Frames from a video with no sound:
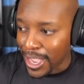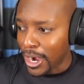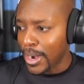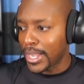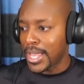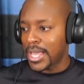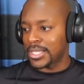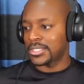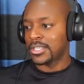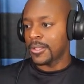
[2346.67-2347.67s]
All right,
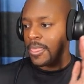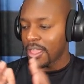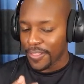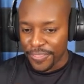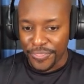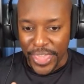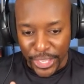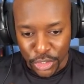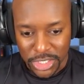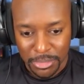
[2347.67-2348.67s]
guys.
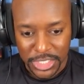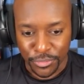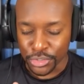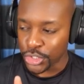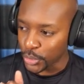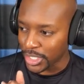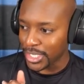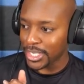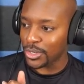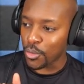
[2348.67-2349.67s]
Thank you so much for tuning
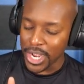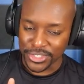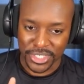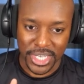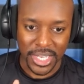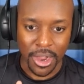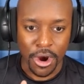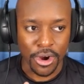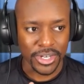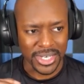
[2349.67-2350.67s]
in and watching
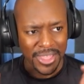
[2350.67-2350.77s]
I